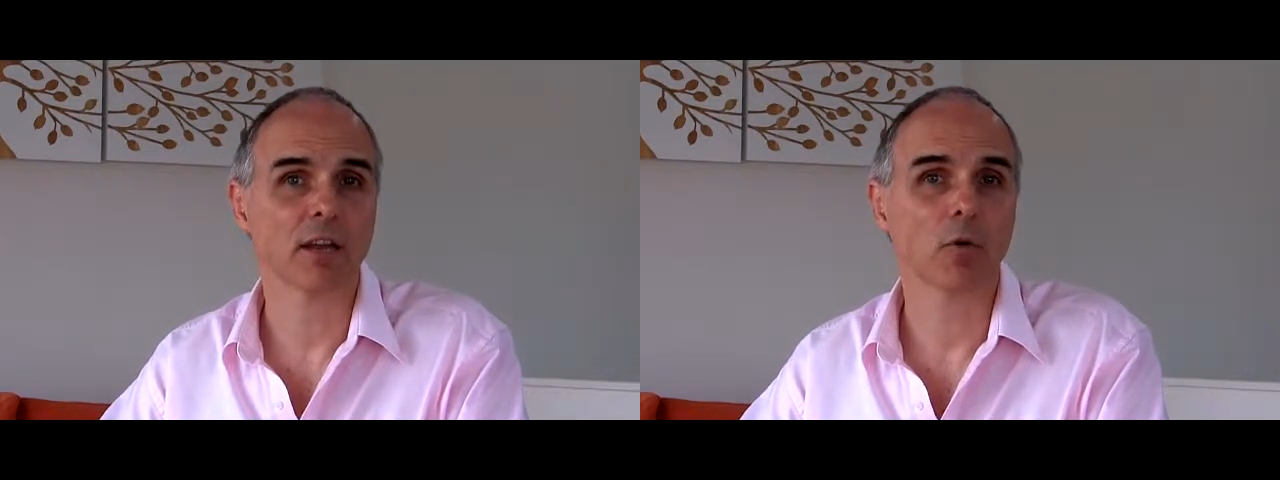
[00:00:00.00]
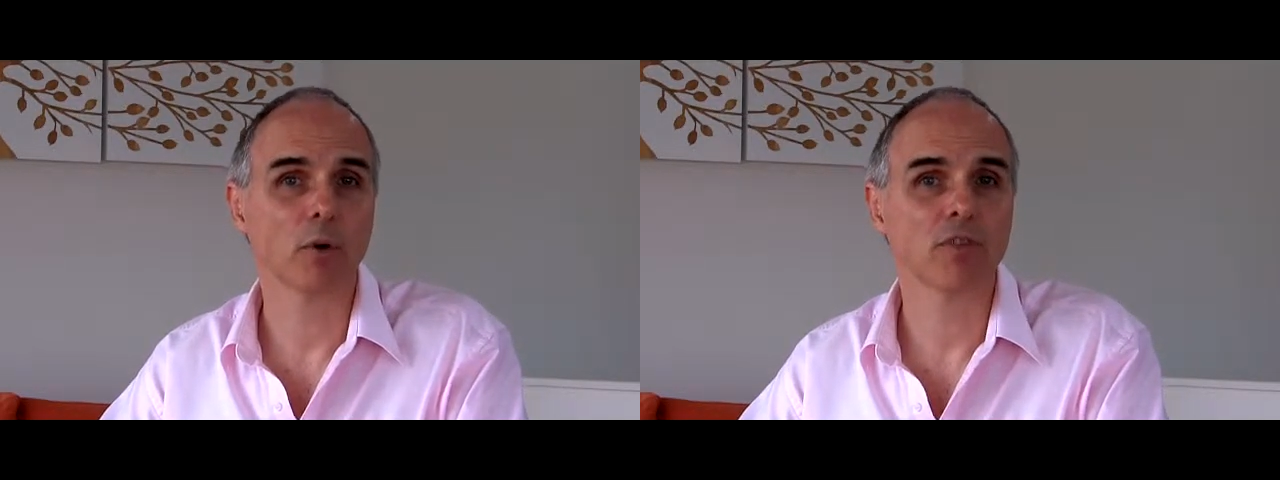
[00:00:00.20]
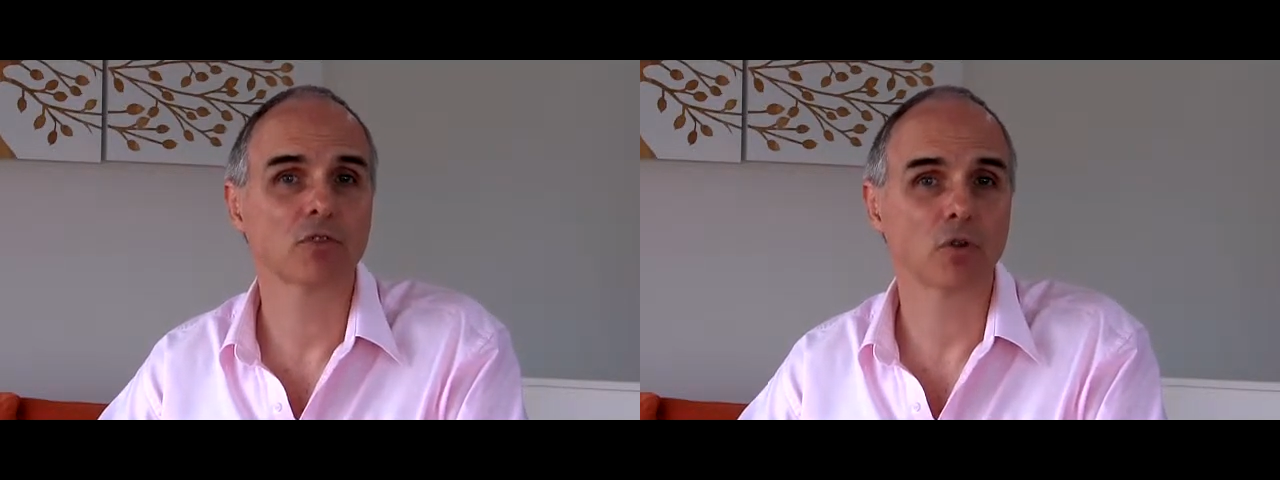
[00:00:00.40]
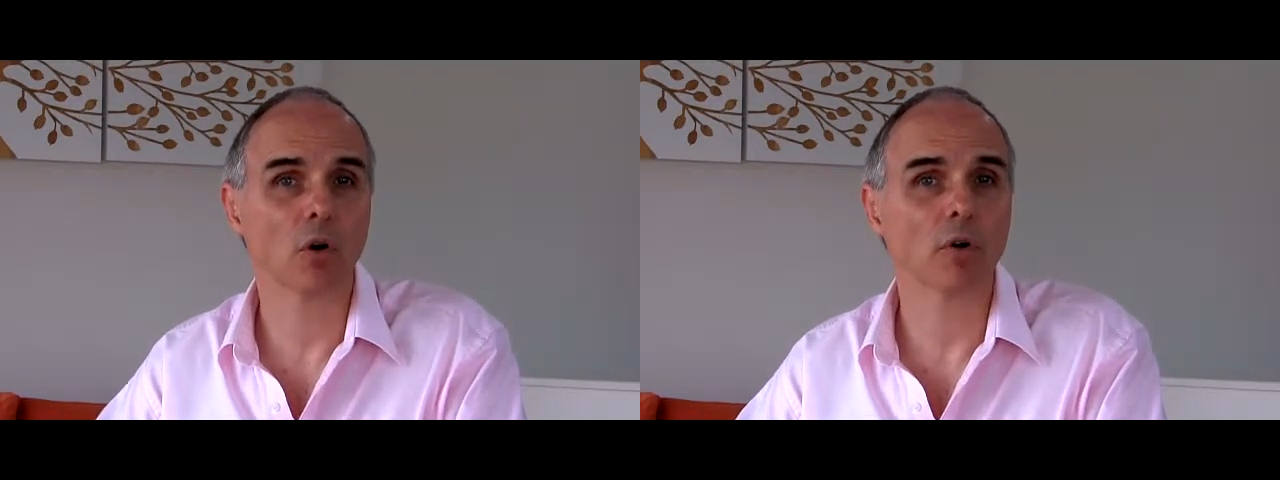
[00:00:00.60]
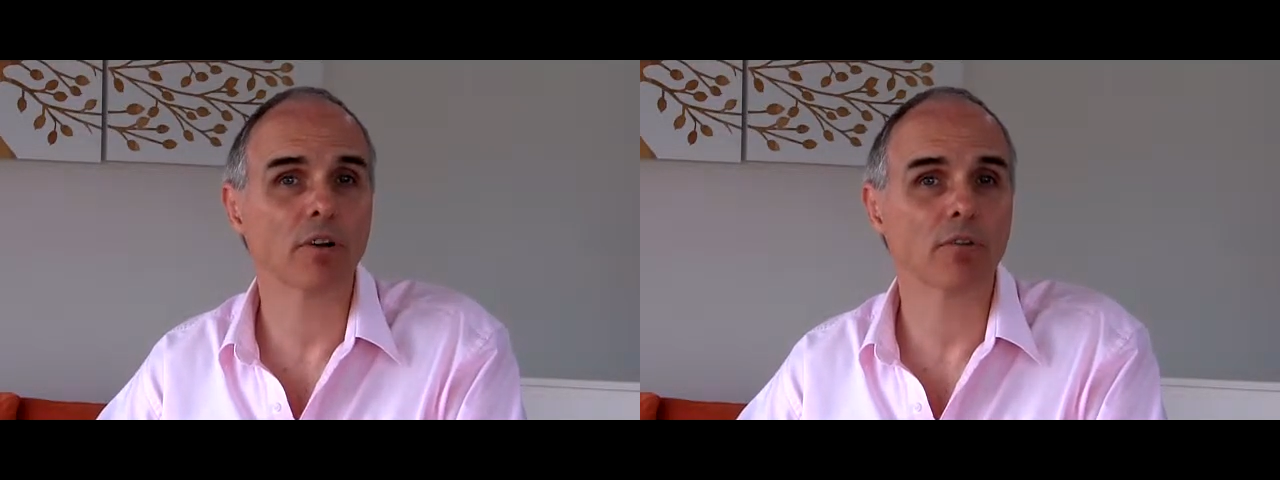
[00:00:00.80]
They're
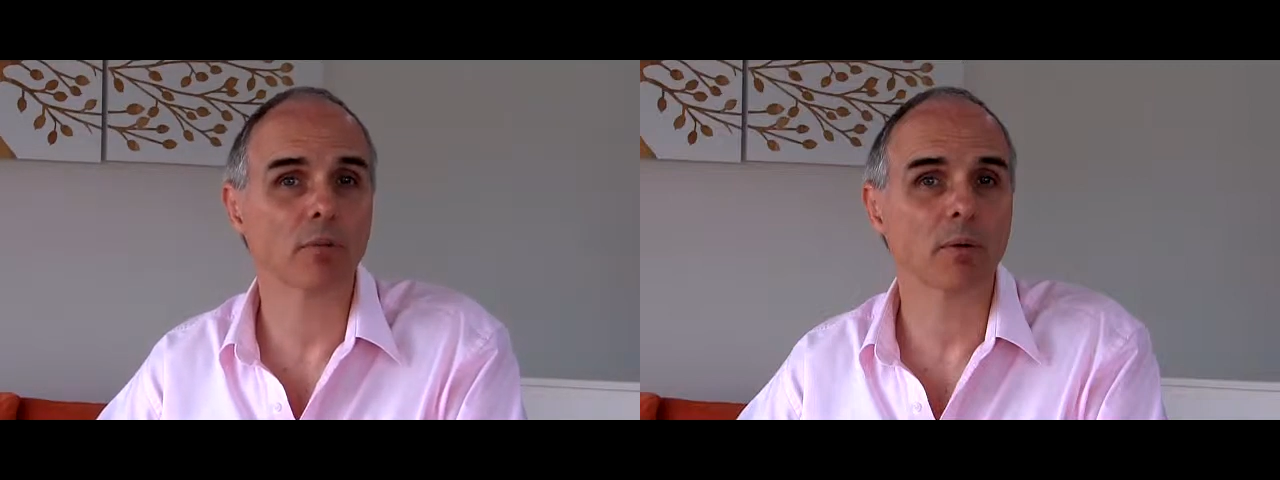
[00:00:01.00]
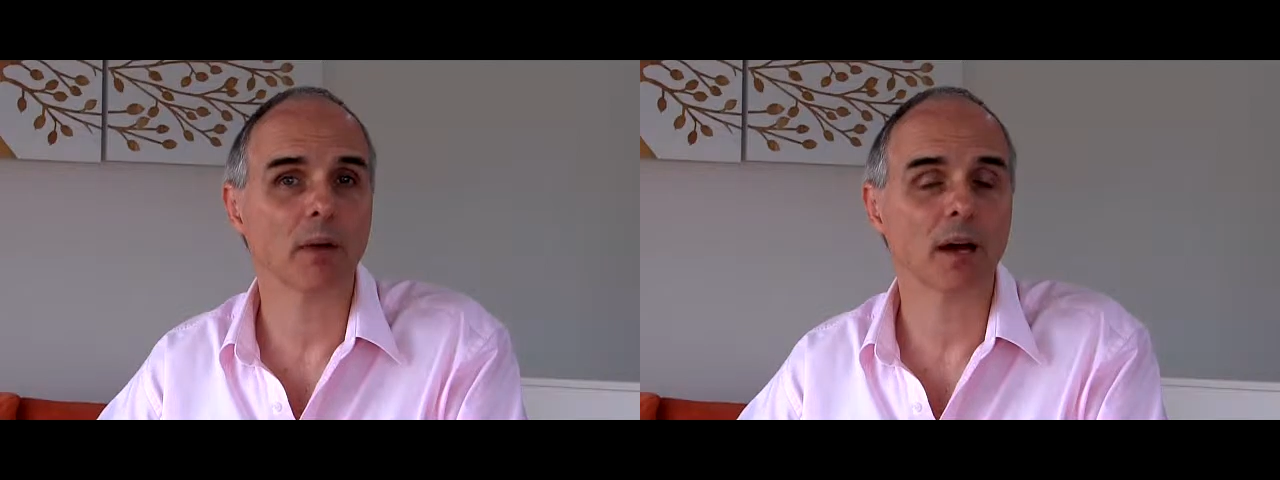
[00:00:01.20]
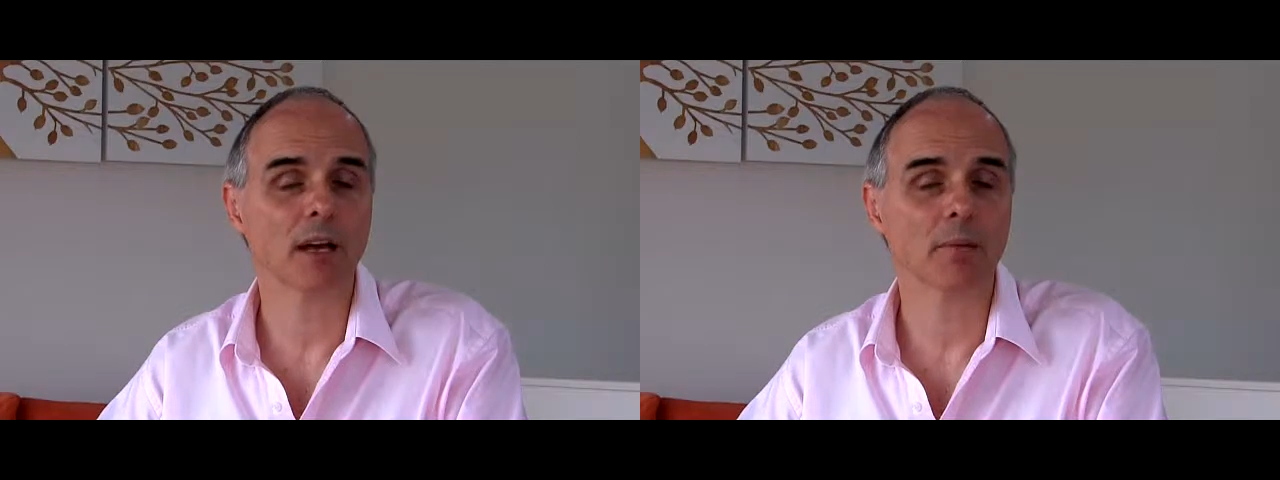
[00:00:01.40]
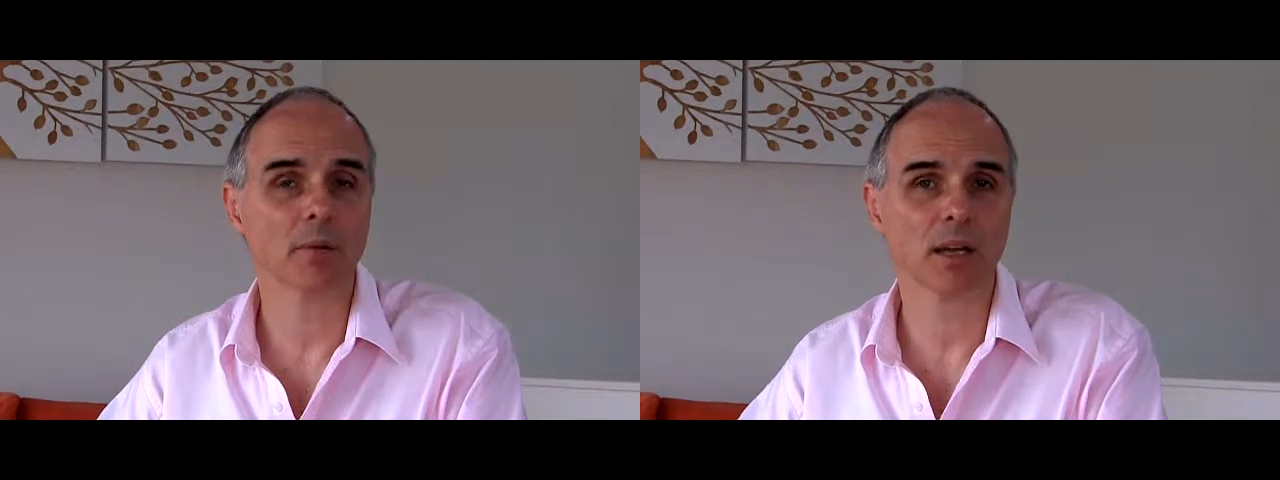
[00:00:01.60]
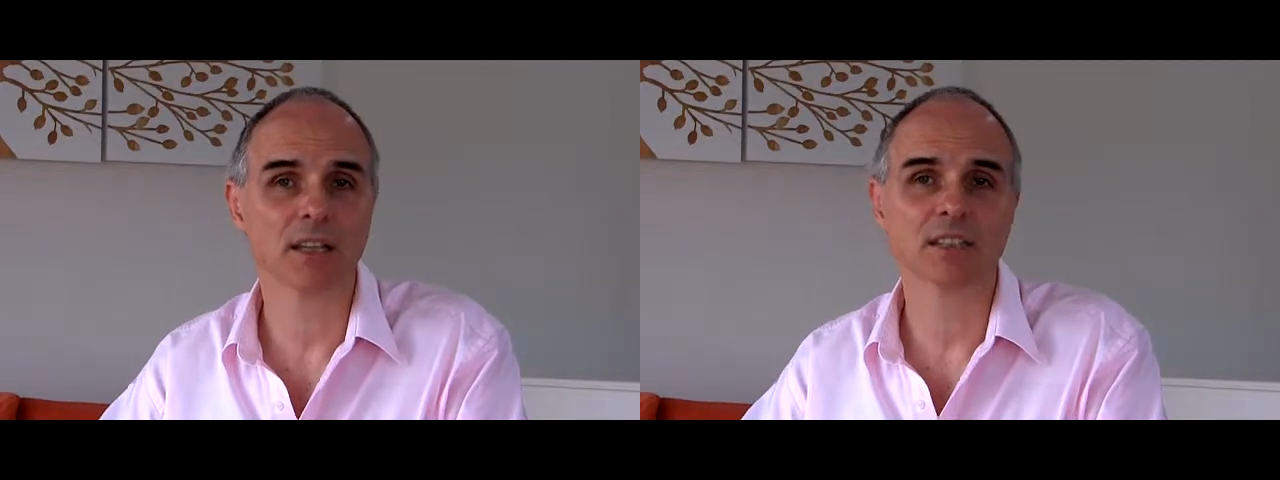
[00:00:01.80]
withdrawing from the
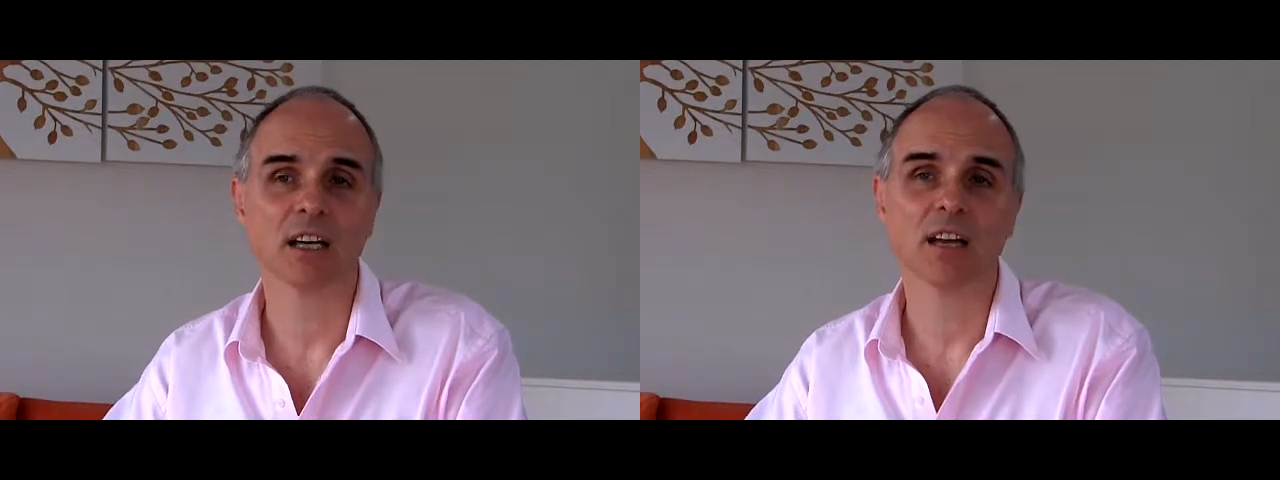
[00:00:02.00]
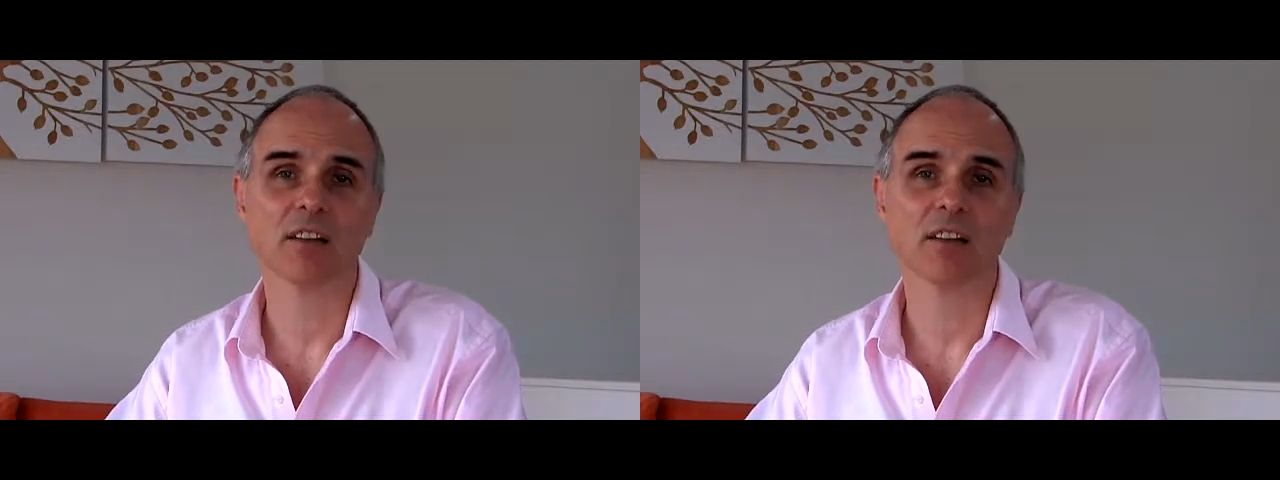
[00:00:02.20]
marketplace,